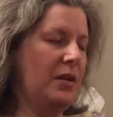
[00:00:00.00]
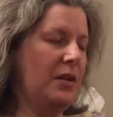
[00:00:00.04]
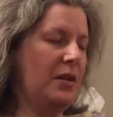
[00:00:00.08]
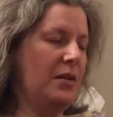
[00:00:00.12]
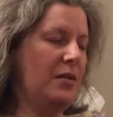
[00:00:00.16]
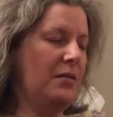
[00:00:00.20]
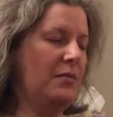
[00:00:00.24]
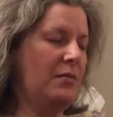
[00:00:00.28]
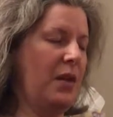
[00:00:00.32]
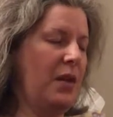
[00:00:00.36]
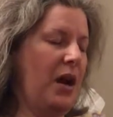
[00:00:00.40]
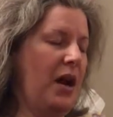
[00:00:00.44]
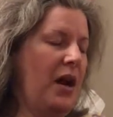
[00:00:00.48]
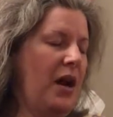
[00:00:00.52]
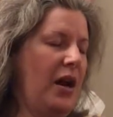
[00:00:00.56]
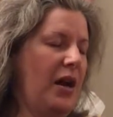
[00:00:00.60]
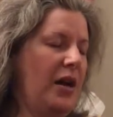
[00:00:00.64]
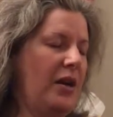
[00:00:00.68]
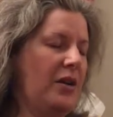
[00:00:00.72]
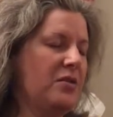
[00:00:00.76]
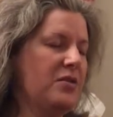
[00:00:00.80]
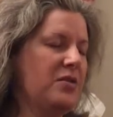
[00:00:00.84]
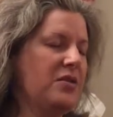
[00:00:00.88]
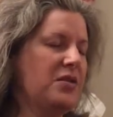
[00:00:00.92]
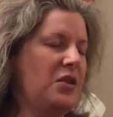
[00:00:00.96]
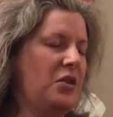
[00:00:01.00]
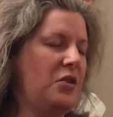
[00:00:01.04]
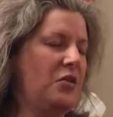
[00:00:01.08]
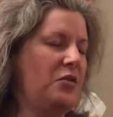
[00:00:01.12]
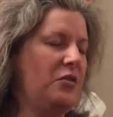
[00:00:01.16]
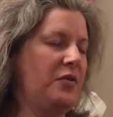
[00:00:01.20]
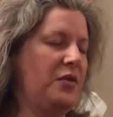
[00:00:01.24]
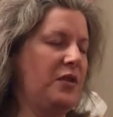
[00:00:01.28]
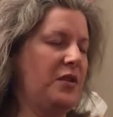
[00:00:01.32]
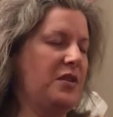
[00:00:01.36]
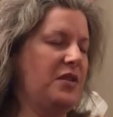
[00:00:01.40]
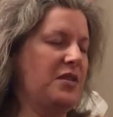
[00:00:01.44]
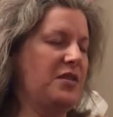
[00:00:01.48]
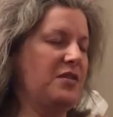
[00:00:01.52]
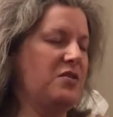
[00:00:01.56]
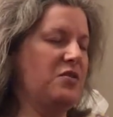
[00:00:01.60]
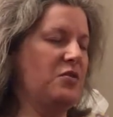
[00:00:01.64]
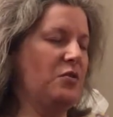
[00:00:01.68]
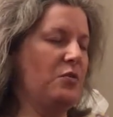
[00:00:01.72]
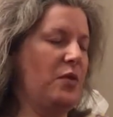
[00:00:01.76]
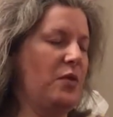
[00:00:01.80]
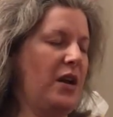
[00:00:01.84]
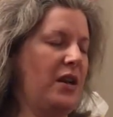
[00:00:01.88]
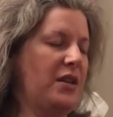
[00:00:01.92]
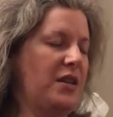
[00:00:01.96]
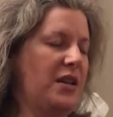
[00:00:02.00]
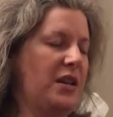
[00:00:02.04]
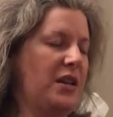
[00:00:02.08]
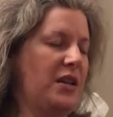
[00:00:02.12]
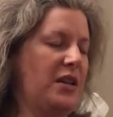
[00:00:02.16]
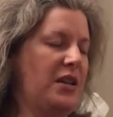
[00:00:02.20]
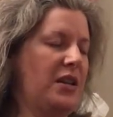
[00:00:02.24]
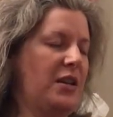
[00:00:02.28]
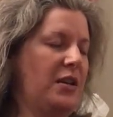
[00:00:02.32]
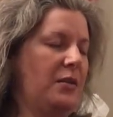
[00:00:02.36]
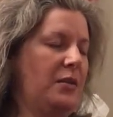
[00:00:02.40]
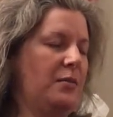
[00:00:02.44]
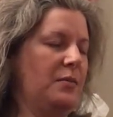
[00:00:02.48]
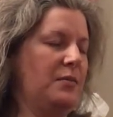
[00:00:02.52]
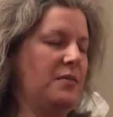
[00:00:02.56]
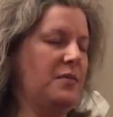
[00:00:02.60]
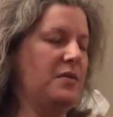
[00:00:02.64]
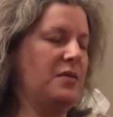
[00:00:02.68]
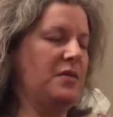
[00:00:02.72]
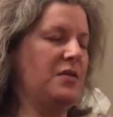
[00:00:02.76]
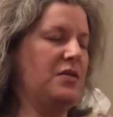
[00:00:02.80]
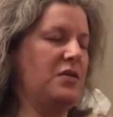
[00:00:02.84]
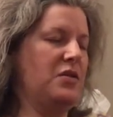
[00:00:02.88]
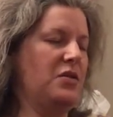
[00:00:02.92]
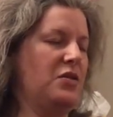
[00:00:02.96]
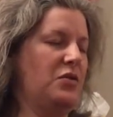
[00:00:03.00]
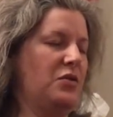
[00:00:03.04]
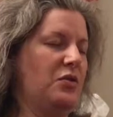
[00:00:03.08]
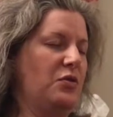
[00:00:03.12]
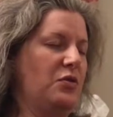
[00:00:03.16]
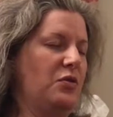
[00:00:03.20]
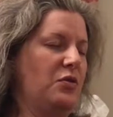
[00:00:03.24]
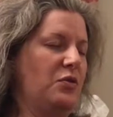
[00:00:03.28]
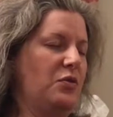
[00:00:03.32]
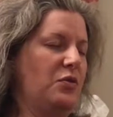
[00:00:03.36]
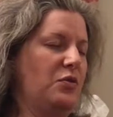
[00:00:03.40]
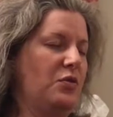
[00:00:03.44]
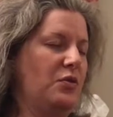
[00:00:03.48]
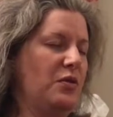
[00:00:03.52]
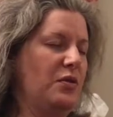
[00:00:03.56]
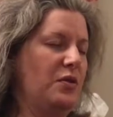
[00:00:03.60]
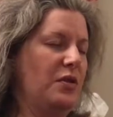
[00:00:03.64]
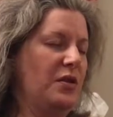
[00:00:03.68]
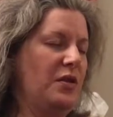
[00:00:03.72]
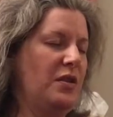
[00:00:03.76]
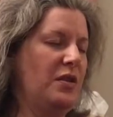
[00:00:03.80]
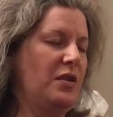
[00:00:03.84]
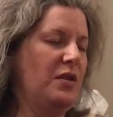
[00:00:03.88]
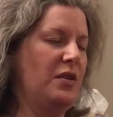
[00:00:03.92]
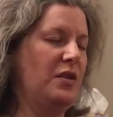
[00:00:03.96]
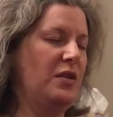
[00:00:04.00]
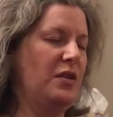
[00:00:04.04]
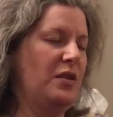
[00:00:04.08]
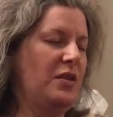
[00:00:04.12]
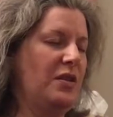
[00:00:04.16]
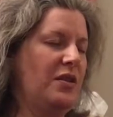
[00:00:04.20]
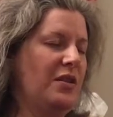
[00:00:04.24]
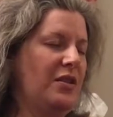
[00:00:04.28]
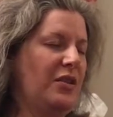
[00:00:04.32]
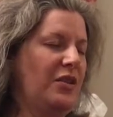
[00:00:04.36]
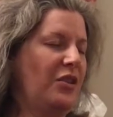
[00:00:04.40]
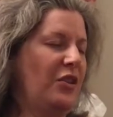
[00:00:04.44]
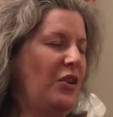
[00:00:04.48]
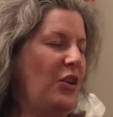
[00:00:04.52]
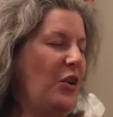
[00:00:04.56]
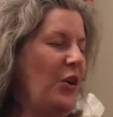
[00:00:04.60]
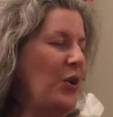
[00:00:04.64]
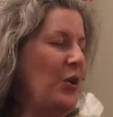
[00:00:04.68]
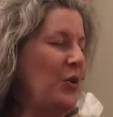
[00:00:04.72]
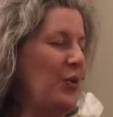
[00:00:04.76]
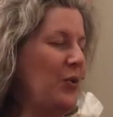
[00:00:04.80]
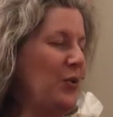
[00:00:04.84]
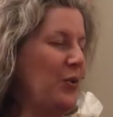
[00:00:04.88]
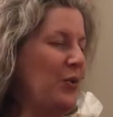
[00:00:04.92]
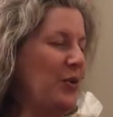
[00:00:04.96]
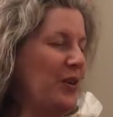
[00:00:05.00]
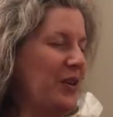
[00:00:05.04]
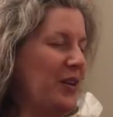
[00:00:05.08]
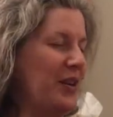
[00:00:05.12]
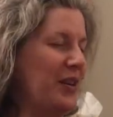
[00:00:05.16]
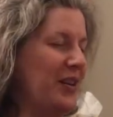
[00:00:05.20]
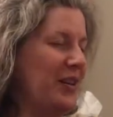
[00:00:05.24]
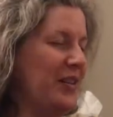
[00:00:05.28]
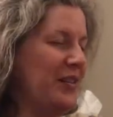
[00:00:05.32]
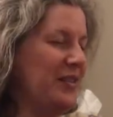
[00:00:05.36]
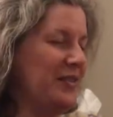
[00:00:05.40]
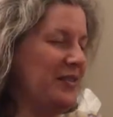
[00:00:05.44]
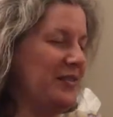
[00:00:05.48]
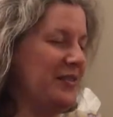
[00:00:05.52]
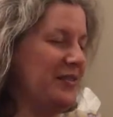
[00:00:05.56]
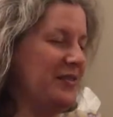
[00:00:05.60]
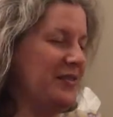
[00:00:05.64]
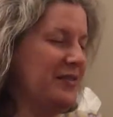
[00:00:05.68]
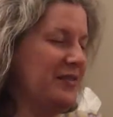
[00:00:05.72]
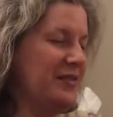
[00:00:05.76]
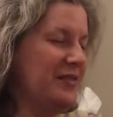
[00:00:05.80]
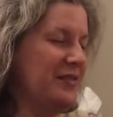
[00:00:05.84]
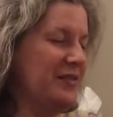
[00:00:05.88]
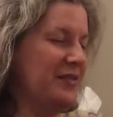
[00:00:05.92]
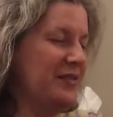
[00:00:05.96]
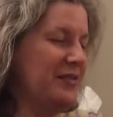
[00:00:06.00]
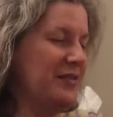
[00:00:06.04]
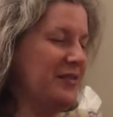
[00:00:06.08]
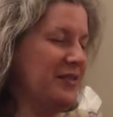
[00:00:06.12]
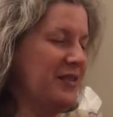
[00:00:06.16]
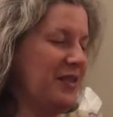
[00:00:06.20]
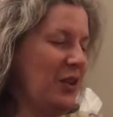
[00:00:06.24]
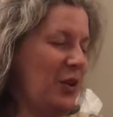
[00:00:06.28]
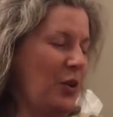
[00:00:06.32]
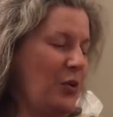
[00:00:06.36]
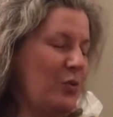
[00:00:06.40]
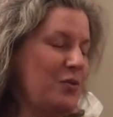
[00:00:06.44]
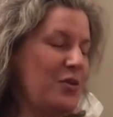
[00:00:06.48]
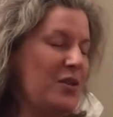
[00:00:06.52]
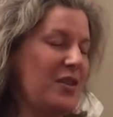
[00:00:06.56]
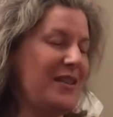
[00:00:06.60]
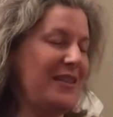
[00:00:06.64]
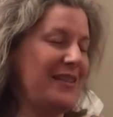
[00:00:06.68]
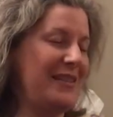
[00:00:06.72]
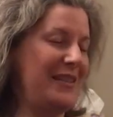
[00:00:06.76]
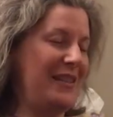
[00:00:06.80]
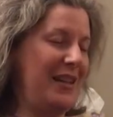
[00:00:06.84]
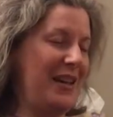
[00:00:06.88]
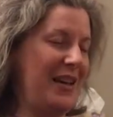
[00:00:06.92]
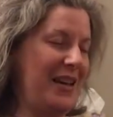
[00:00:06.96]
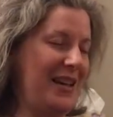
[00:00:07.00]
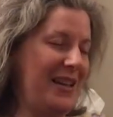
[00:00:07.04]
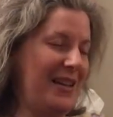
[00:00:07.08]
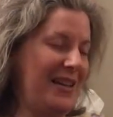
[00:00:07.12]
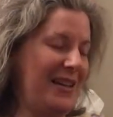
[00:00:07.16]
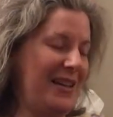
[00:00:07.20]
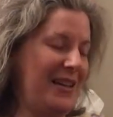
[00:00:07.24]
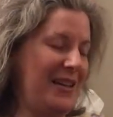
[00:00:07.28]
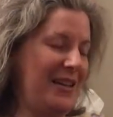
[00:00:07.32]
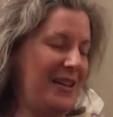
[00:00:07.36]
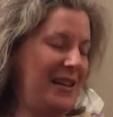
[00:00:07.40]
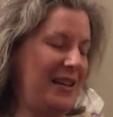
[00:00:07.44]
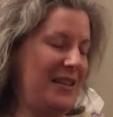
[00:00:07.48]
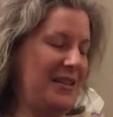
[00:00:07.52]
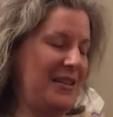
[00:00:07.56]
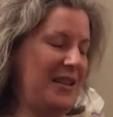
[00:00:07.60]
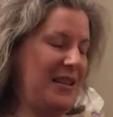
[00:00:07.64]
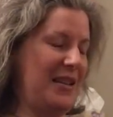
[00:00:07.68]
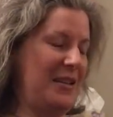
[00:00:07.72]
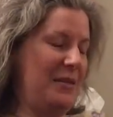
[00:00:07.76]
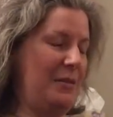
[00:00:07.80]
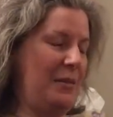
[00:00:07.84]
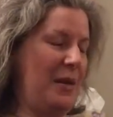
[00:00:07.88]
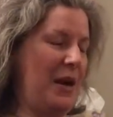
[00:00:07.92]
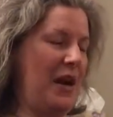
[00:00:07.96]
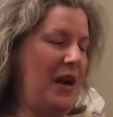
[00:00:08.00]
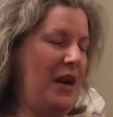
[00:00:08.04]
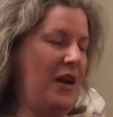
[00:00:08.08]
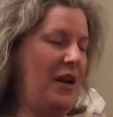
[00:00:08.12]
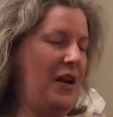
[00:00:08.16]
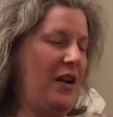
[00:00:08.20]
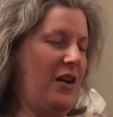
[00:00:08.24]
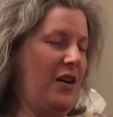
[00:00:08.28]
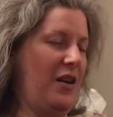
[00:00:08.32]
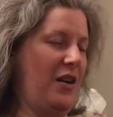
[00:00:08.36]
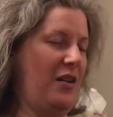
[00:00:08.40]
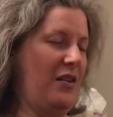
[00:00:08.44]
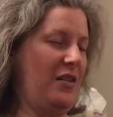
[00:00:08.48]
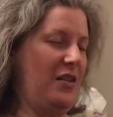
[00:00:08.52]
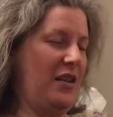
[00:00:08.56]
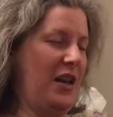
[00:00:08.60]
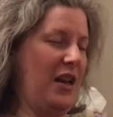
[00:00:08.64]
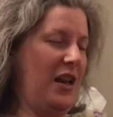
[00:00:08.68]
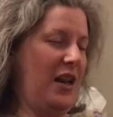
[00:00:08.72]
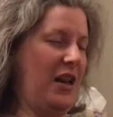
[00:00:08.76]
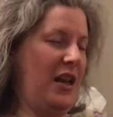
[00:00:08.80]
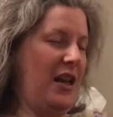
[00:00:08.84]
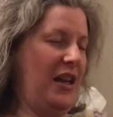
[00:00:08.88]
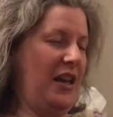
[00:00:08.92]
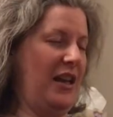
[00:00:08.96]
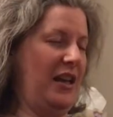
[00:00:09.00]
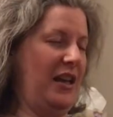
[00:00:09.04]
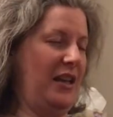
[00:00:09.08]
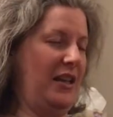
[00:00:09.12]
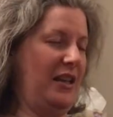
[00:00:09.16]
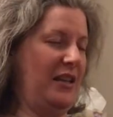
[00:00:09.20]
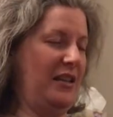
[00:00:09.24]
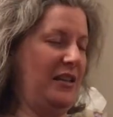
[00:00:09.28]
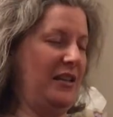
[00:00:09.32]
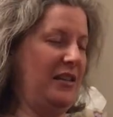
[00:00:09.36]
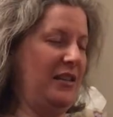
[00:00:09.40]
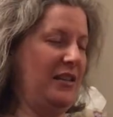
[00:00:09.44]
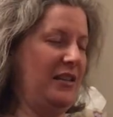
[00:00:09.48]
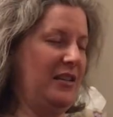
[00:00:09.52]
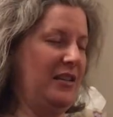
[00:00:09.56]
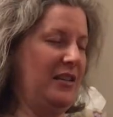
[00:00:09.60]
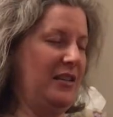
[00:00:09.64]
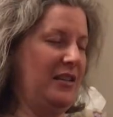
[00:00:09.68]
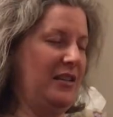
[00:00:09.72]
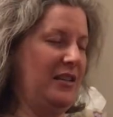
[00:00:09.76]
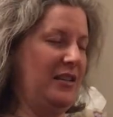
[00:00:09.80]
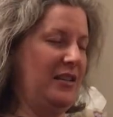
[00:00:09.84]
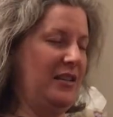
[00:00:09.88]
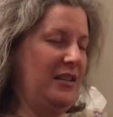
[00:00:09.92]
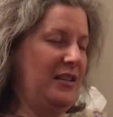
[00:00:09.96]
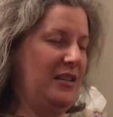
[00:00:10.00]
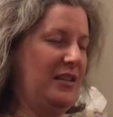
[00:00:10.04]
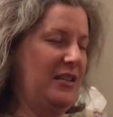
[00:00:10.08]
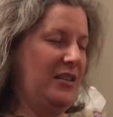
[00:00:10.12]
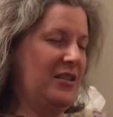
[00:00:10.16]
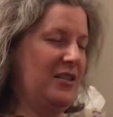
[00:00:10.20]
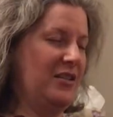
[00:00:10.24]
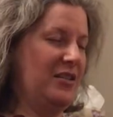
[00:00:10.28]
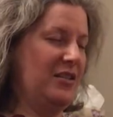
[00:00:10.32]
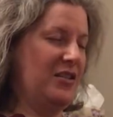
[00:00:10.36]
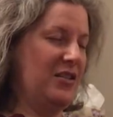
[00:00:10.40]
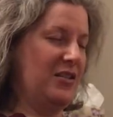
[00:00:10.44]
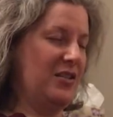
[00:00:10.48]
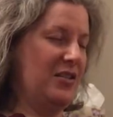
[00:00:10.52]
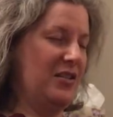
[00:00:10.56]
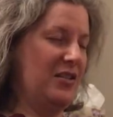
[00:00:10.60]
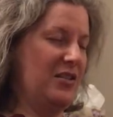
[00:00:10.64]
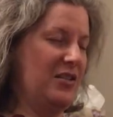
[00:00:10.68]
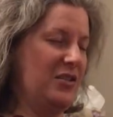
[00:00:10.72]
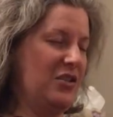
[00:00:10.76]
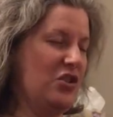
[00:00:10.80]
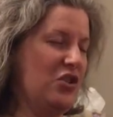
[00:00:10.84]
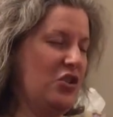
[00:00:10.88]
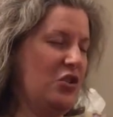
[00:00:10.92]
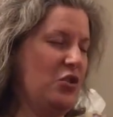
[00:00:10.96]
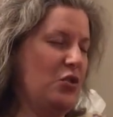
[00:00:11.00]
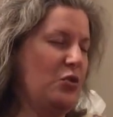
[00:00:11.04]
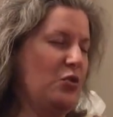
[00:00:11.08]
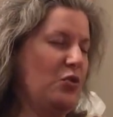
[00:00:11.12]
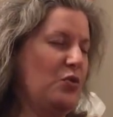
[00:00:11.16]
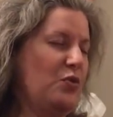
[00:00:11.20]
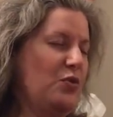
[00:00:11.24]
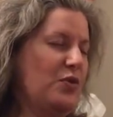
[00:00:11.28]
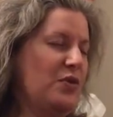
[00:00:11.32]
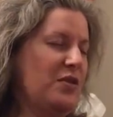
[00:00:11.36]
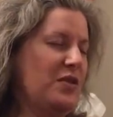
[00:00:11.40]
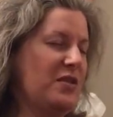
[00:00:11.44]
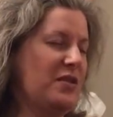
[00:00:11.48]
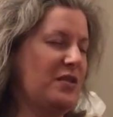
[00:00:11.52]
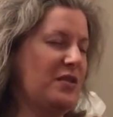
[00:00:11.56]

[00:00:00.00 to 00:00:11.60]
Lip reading: higher self is directing him to go to the light that's in my heart and choose